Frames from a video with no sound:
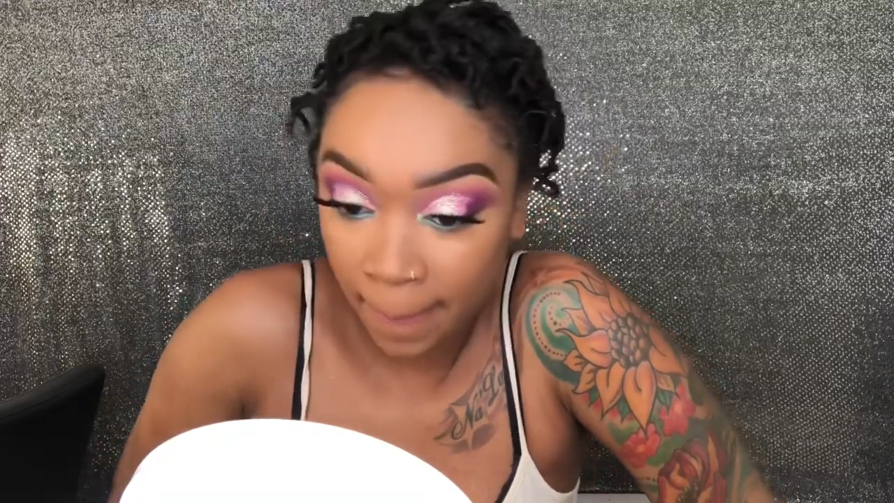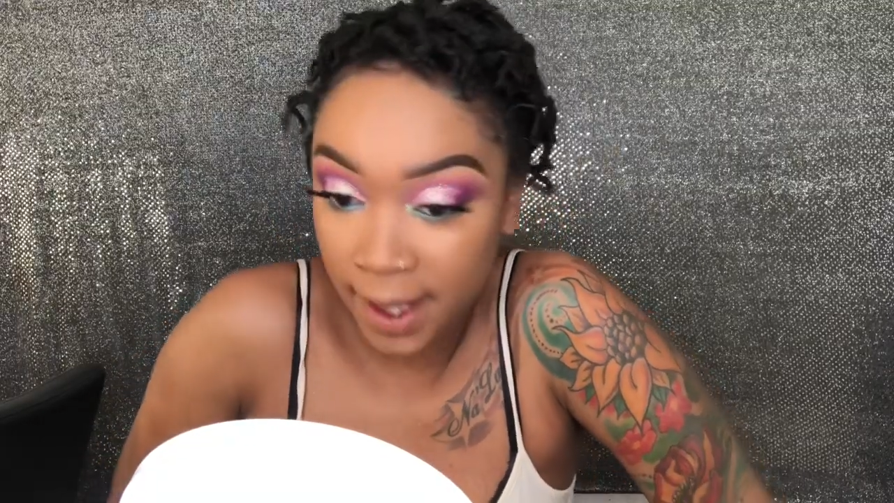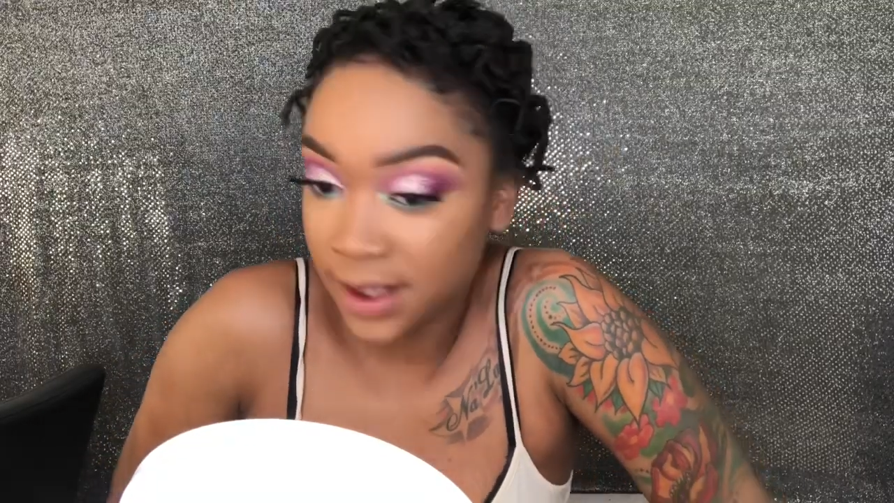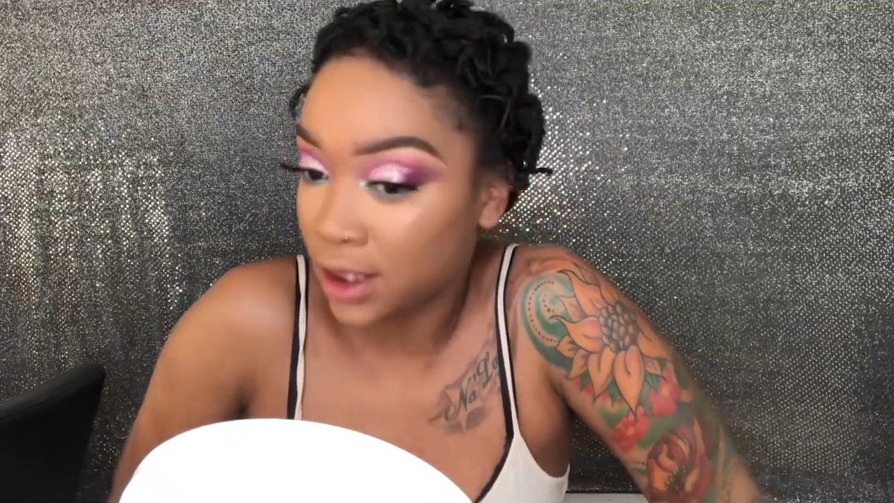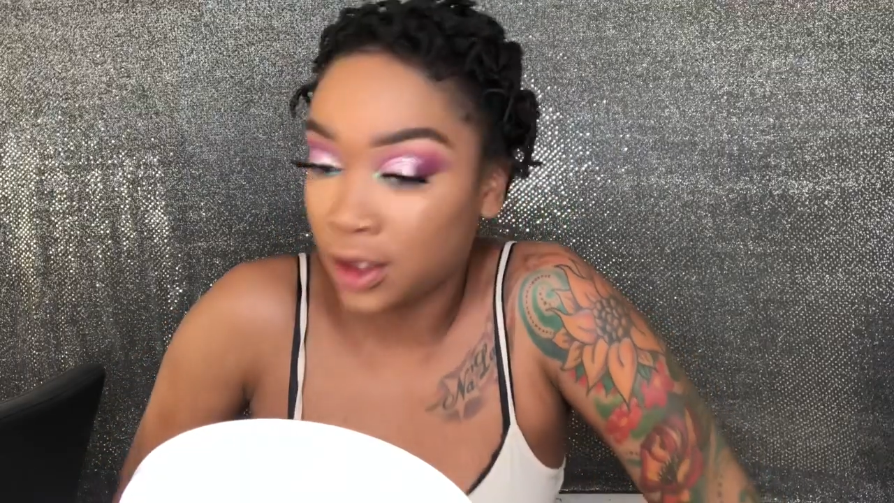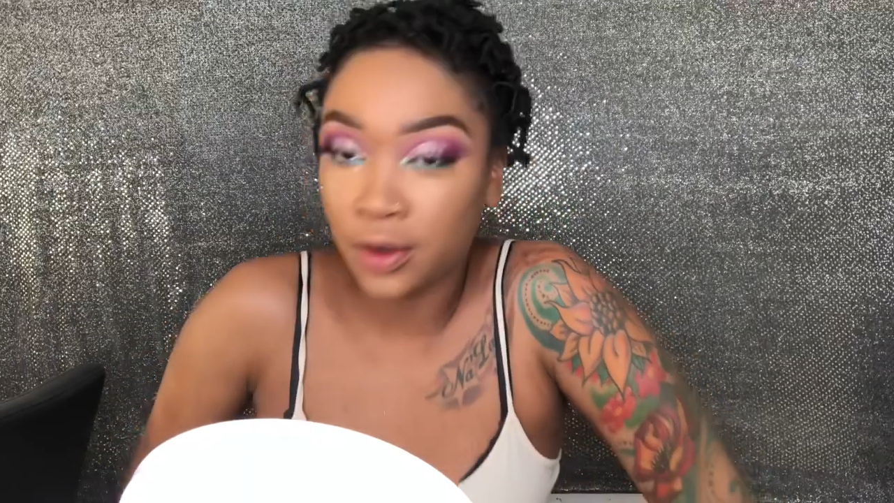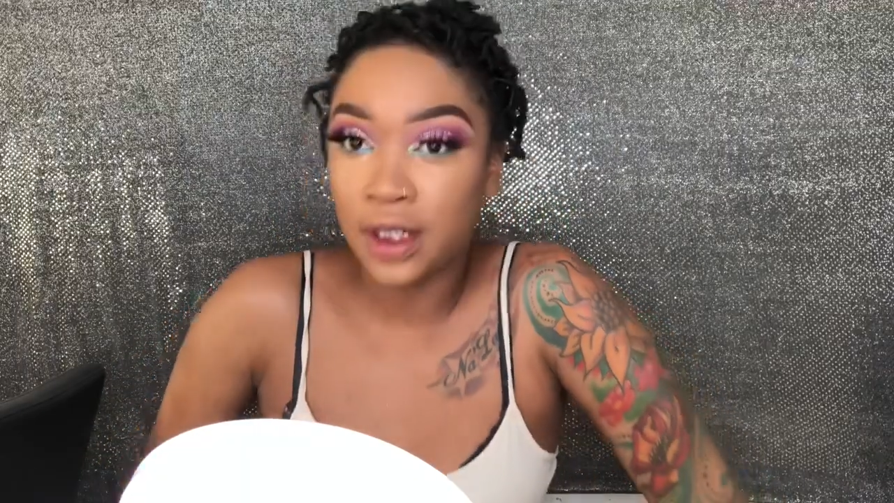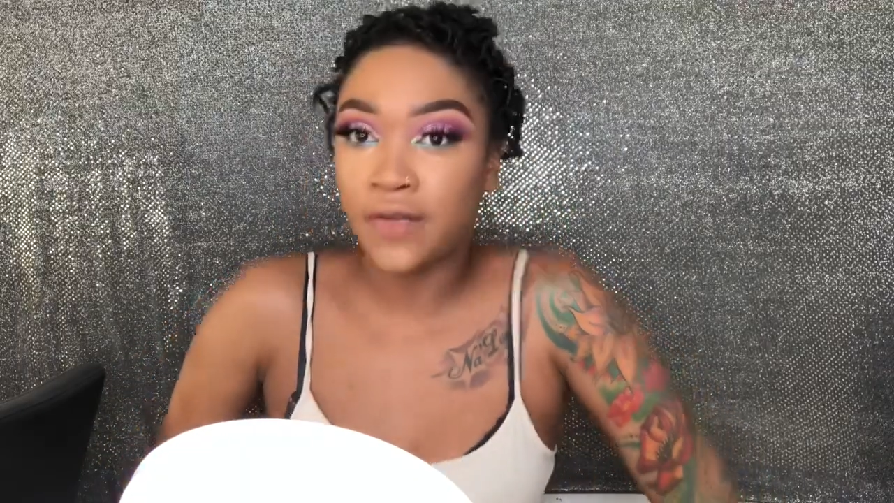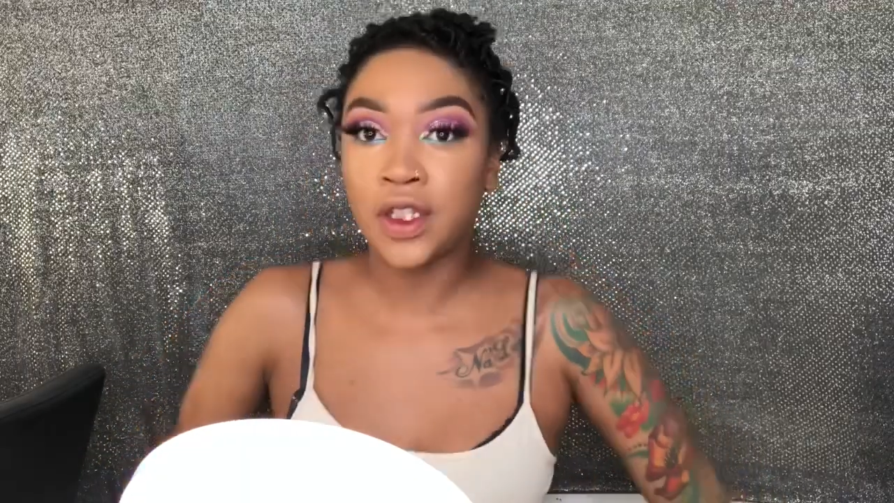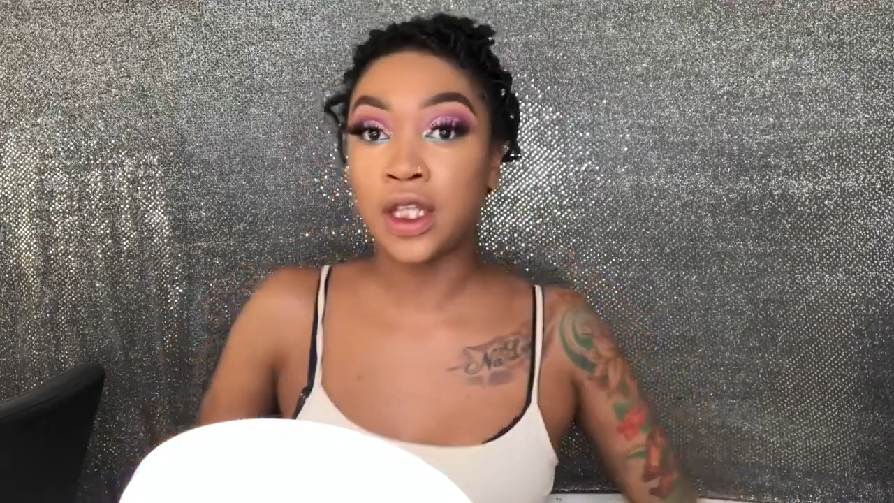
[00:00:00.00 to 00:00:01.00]
concealer and
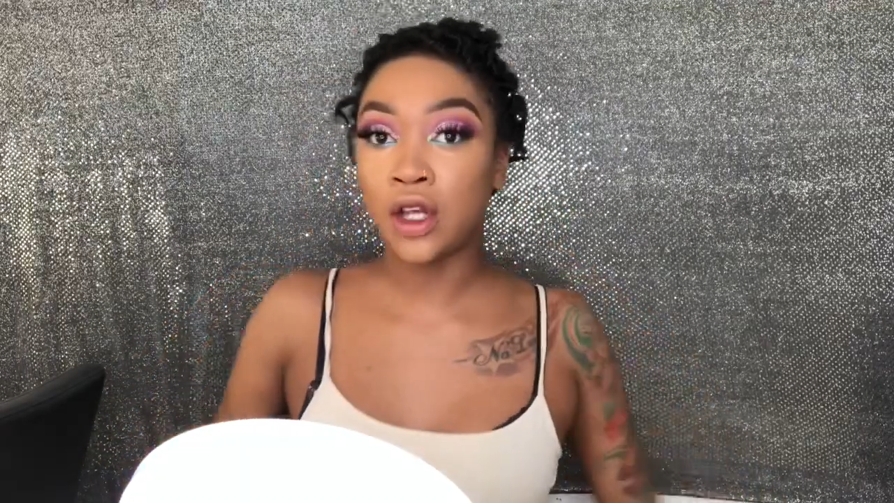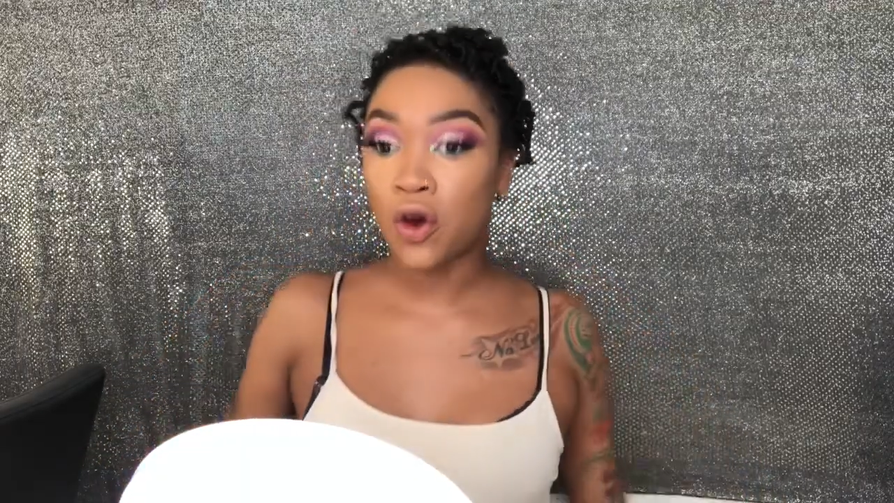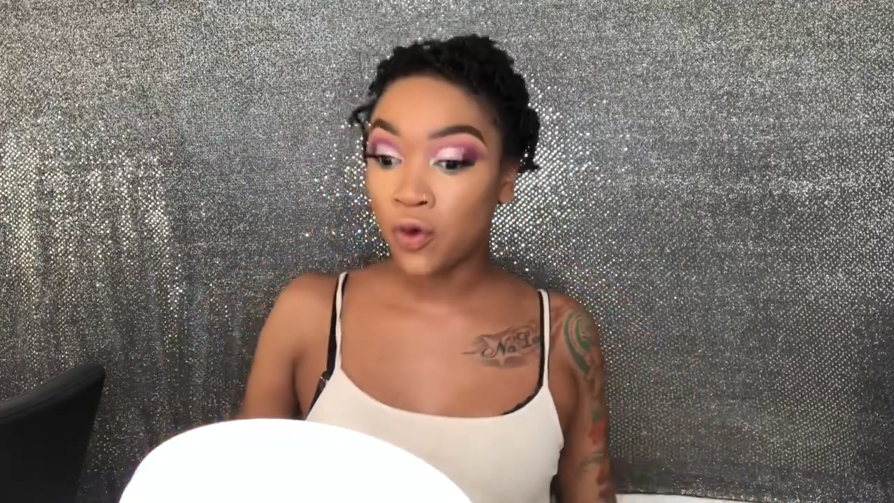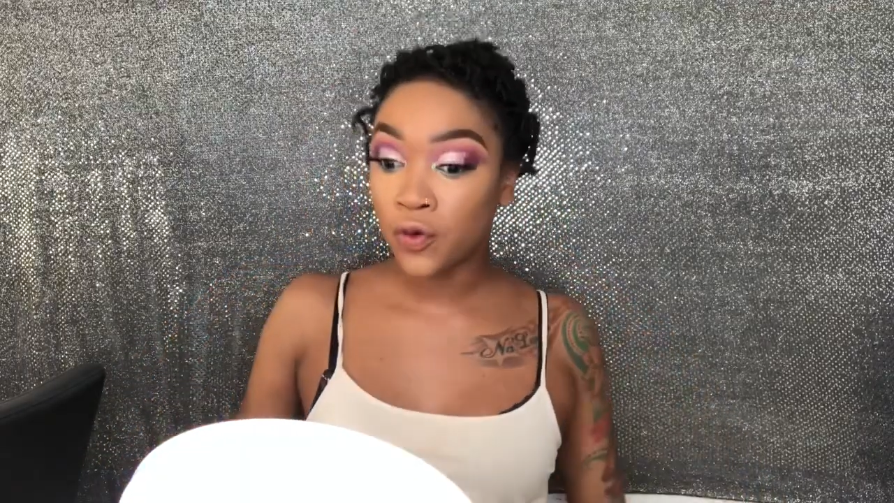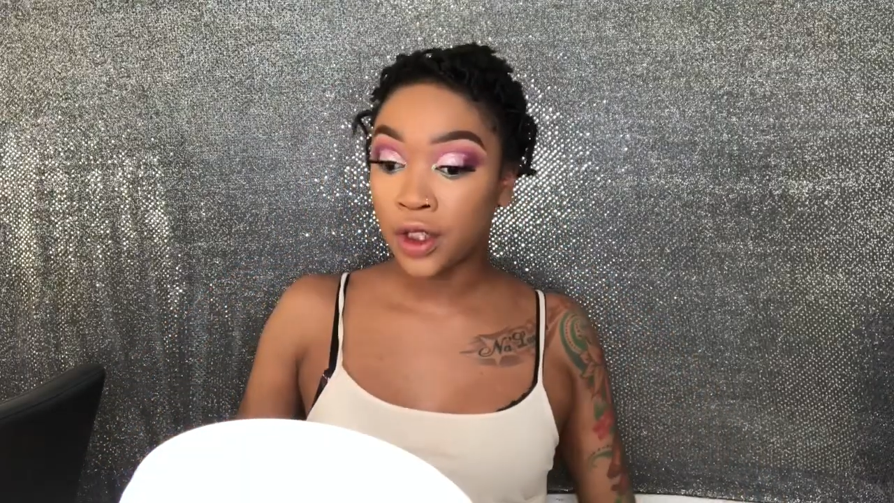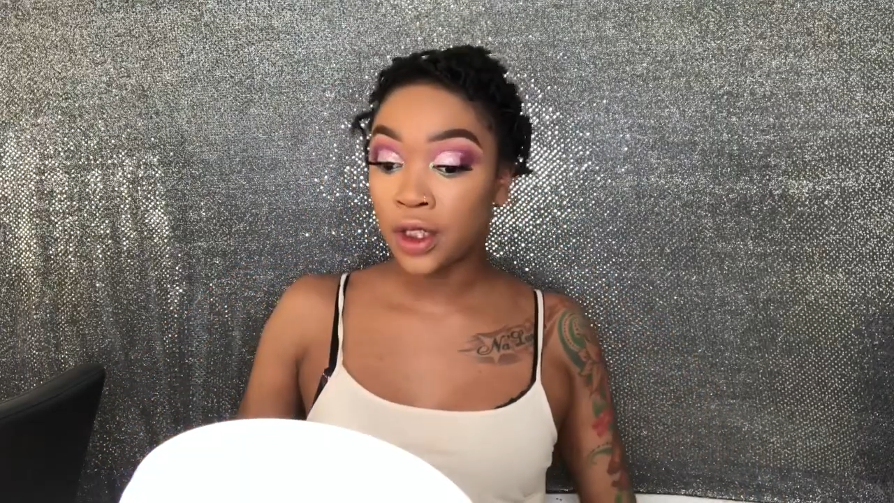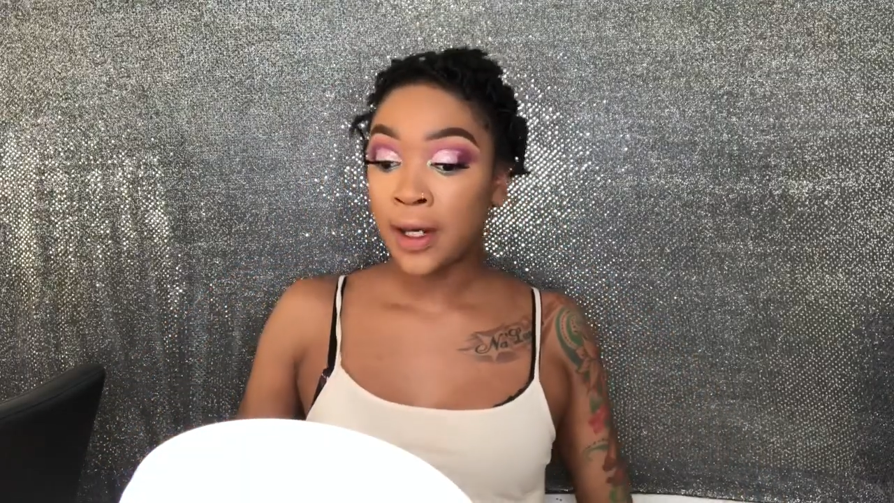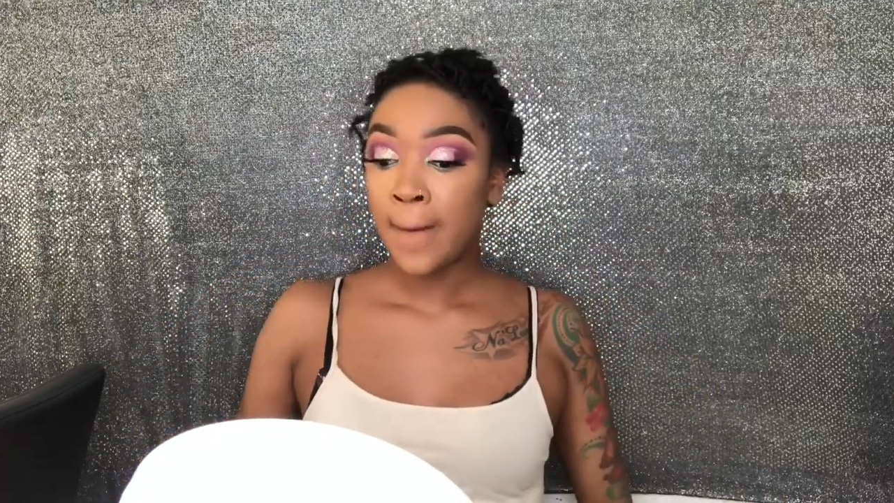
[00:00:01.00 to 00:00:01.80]
everything over